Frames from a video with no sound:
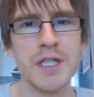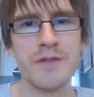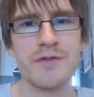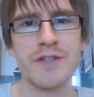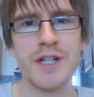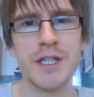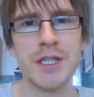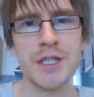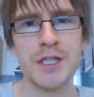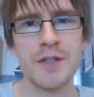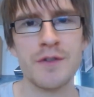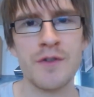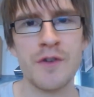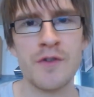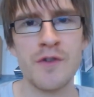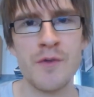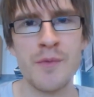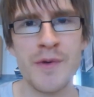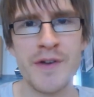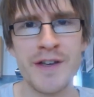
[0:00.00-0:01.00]
you've registered for
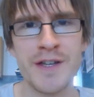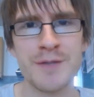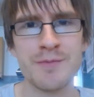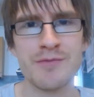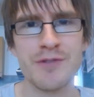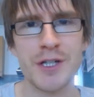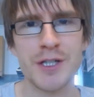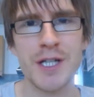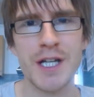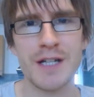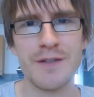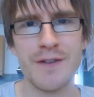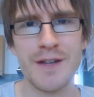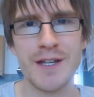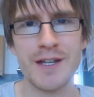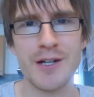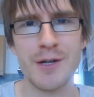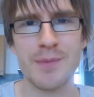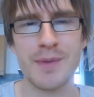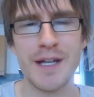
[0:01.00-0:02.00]
the first project that
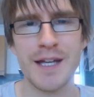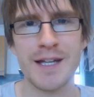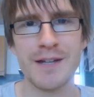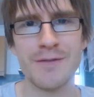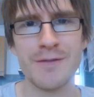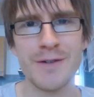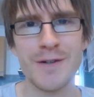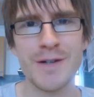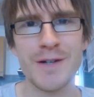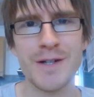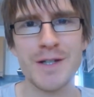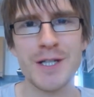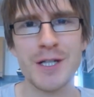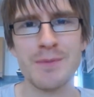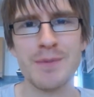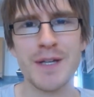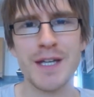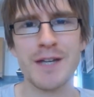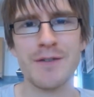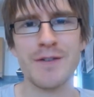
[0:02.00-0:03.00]
you're applying for, you'll
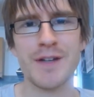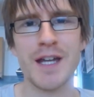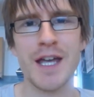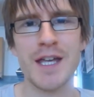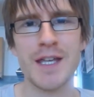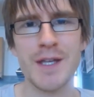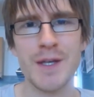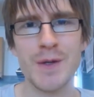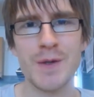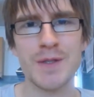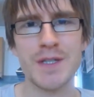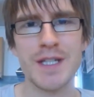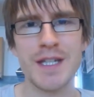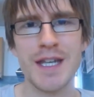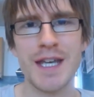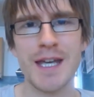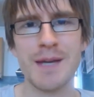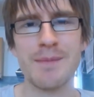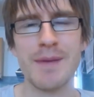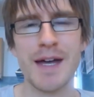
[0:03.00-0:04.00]
be given a
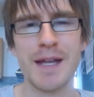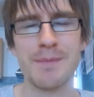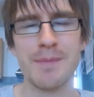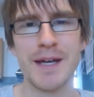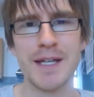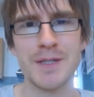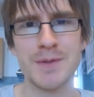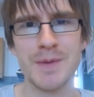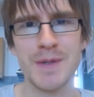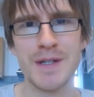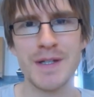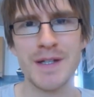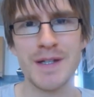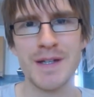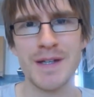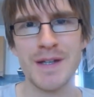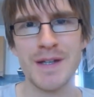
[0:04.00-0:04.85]
username and password.